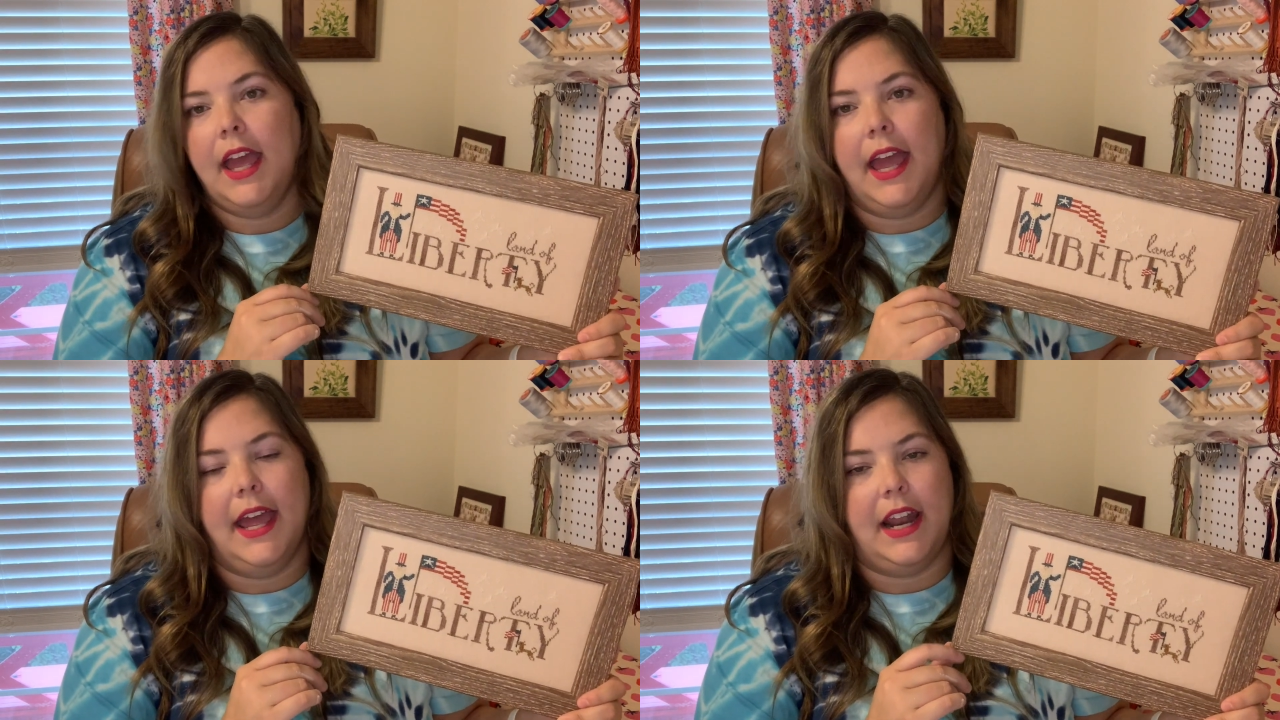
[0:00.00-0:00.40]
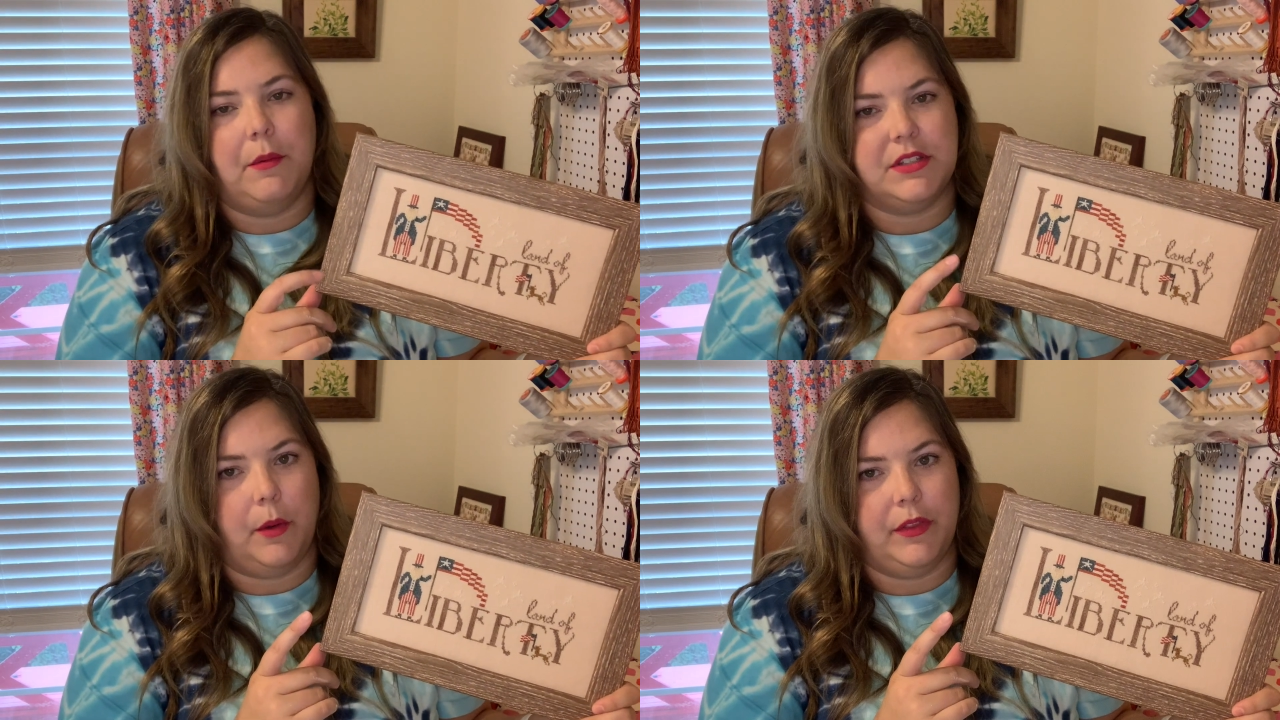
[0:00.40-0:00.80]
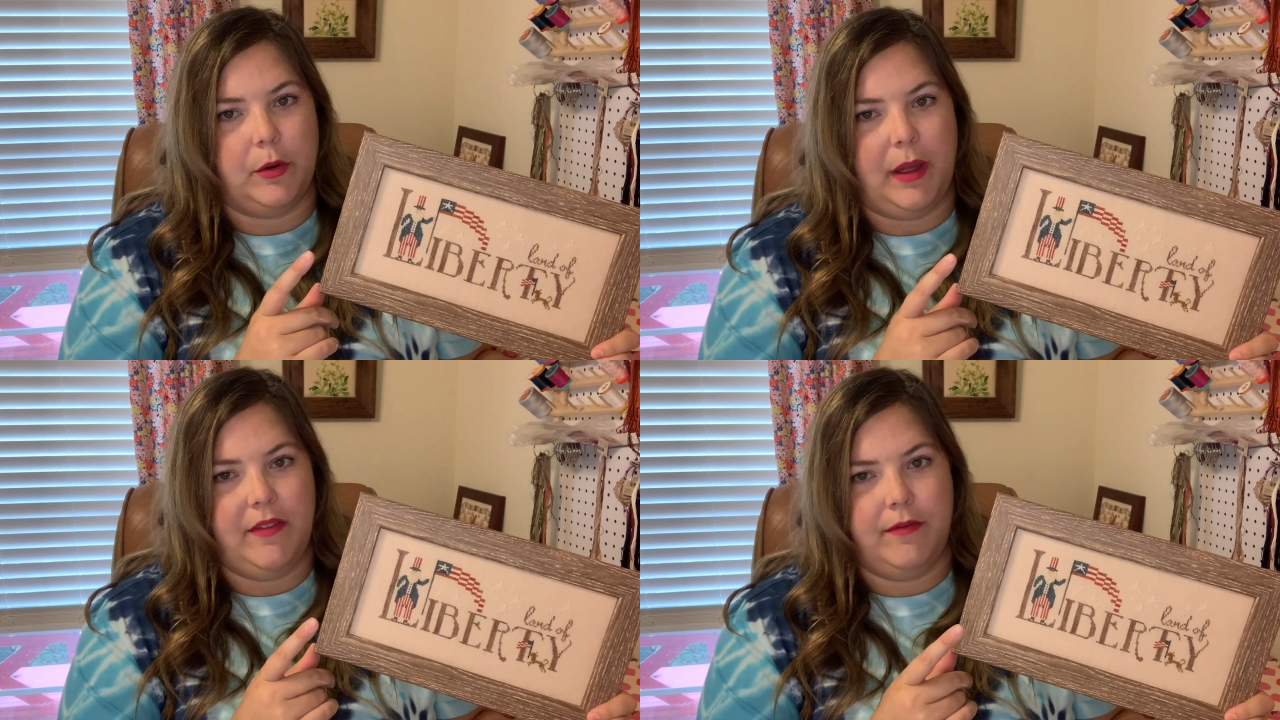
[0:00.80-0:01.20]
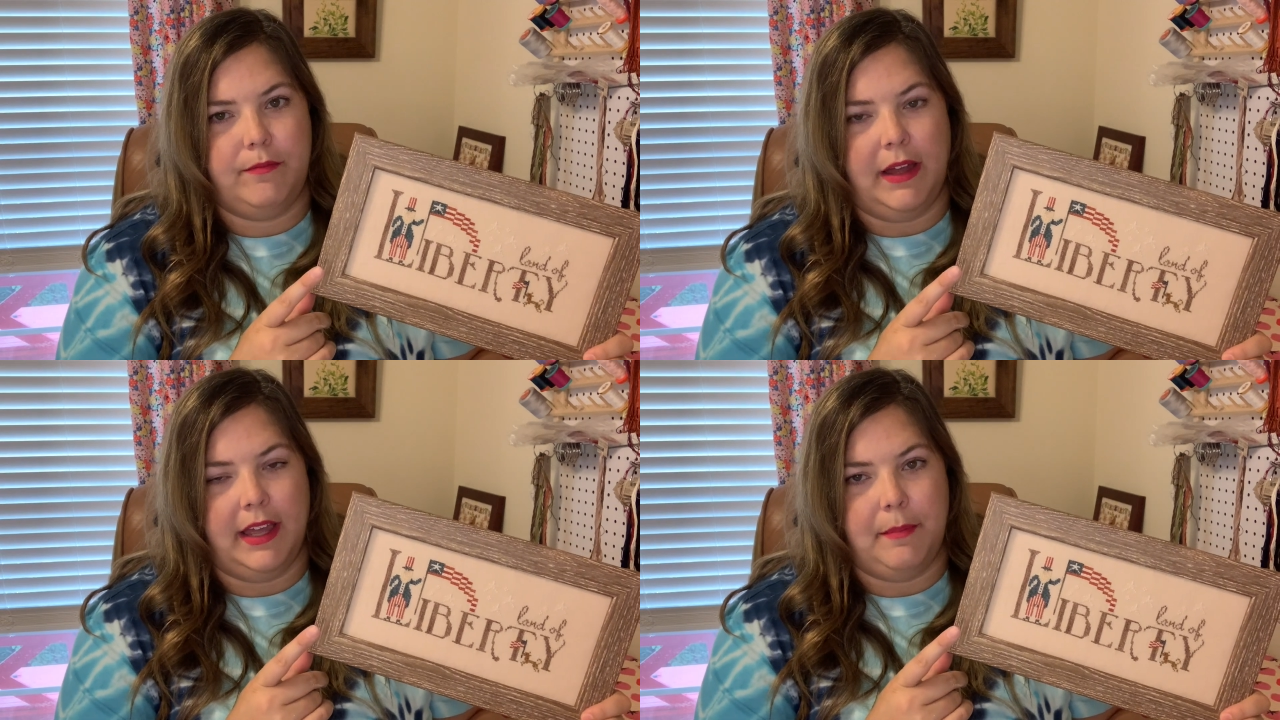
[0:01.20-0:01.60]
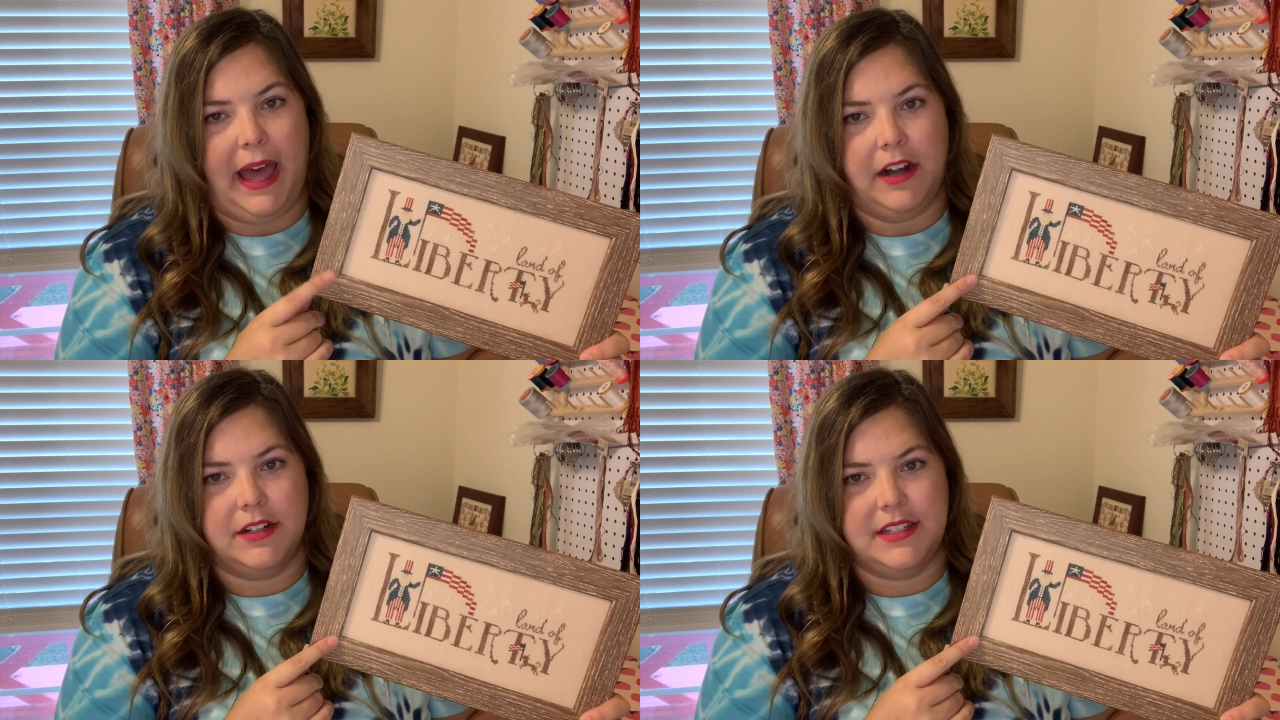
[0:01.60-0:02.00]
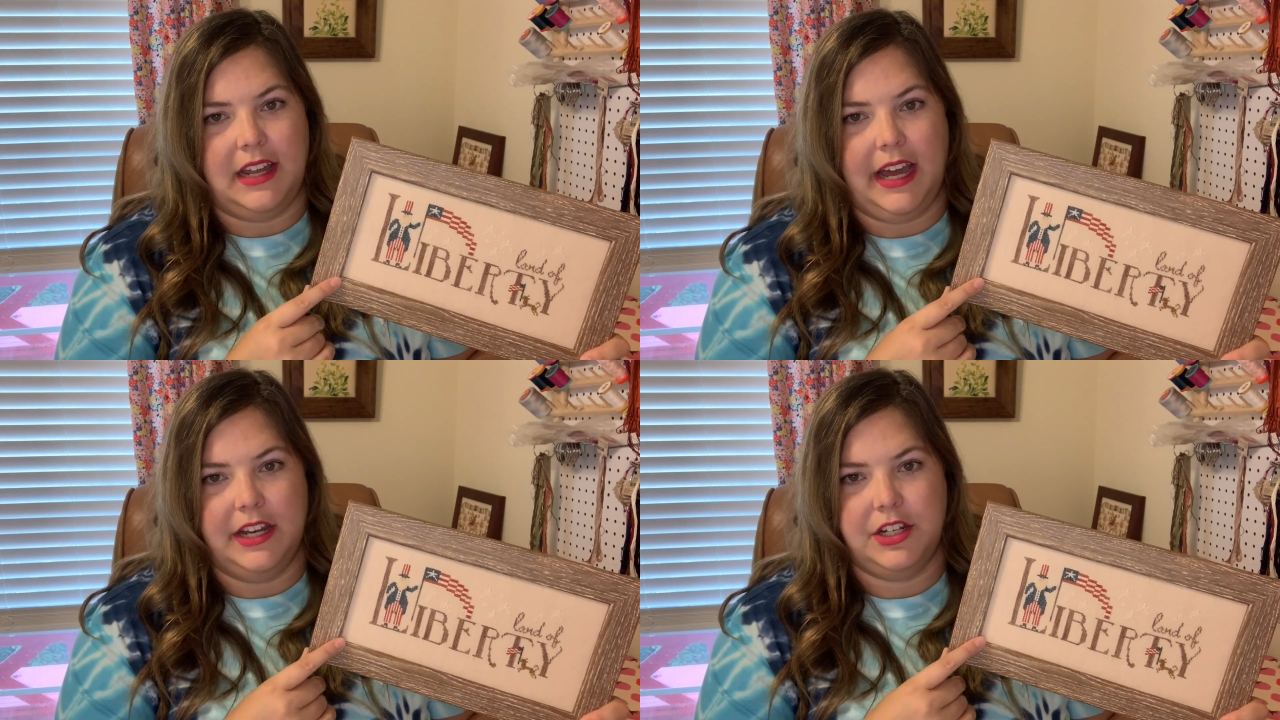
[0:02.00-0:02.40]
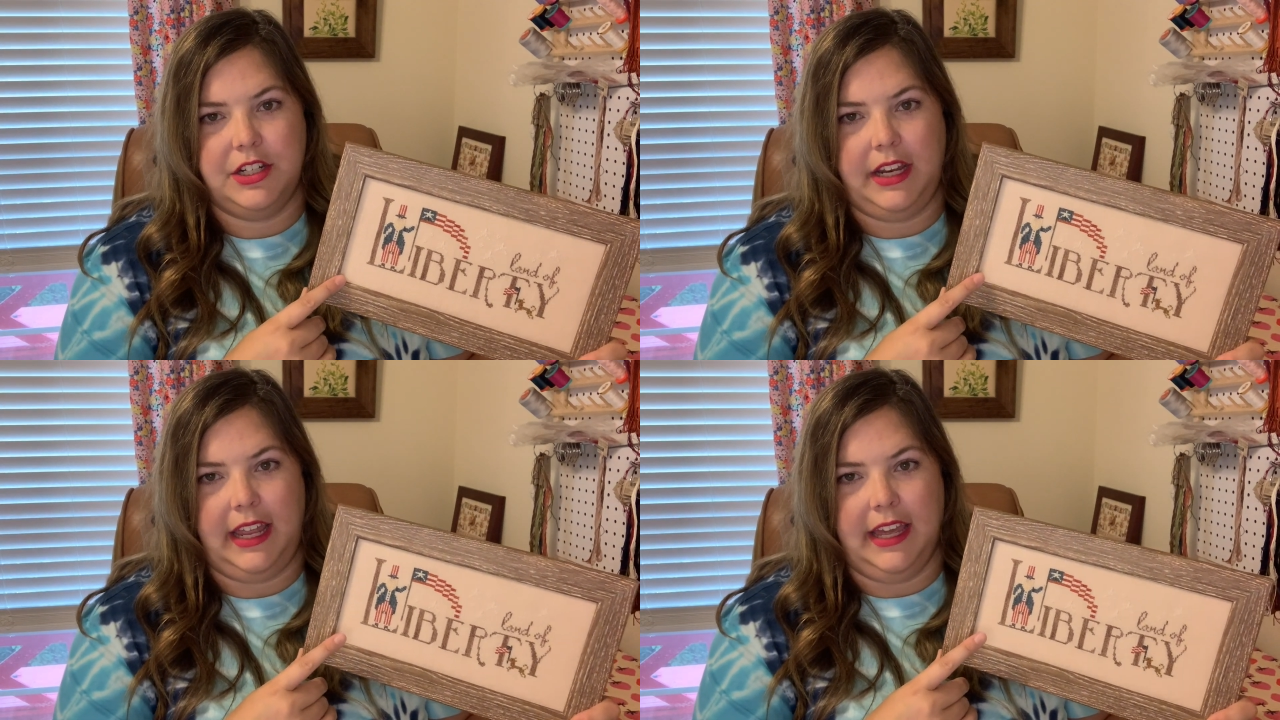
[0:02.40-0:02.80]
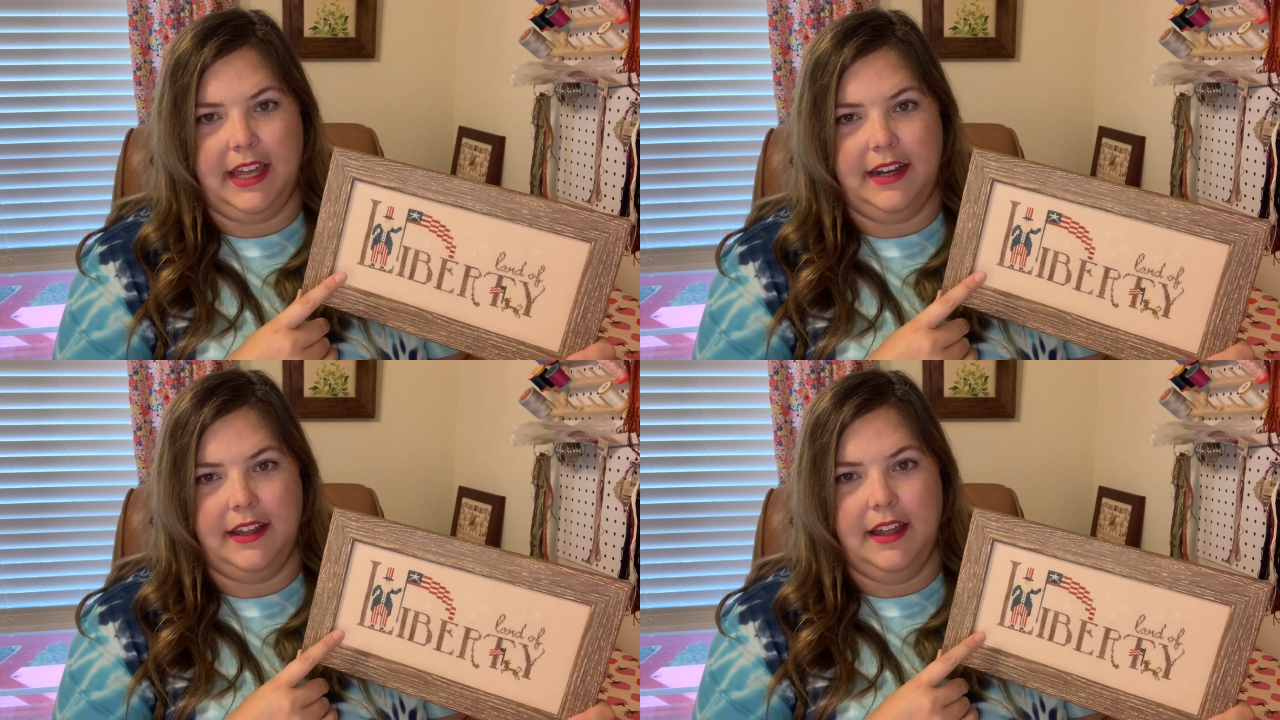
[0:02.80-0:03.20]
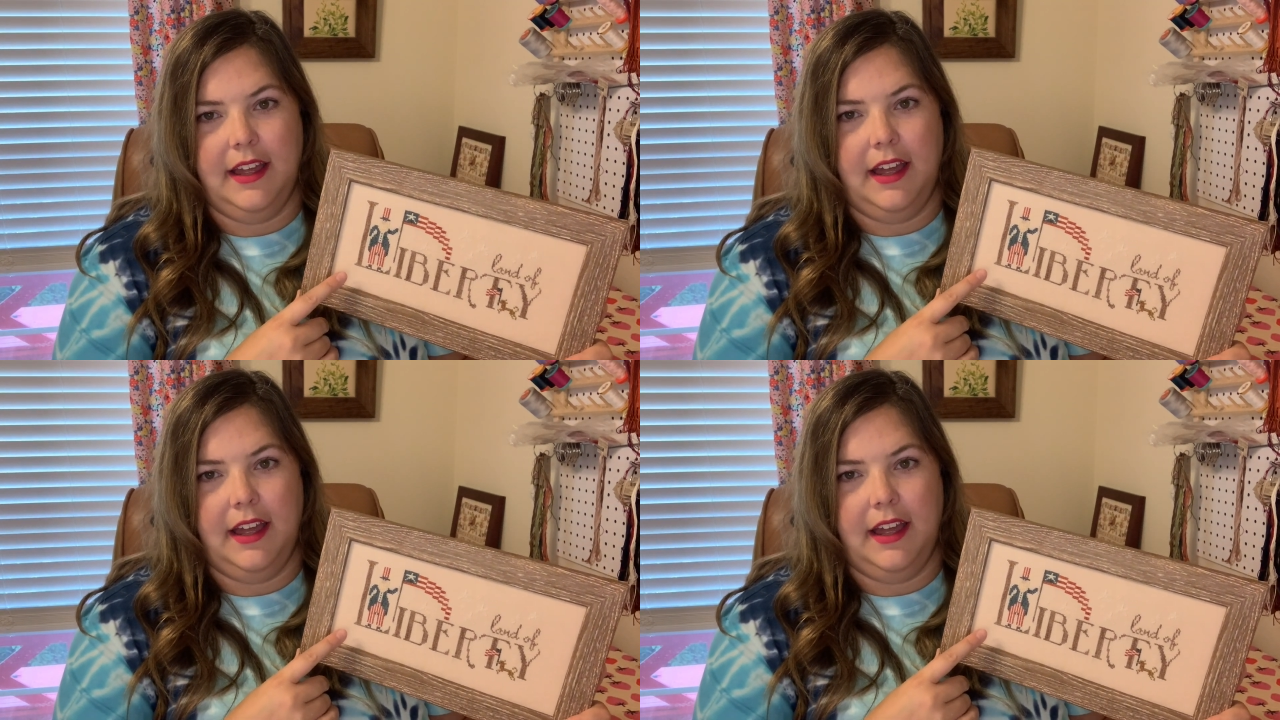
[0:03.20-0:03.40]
And I was going through my pattern stash and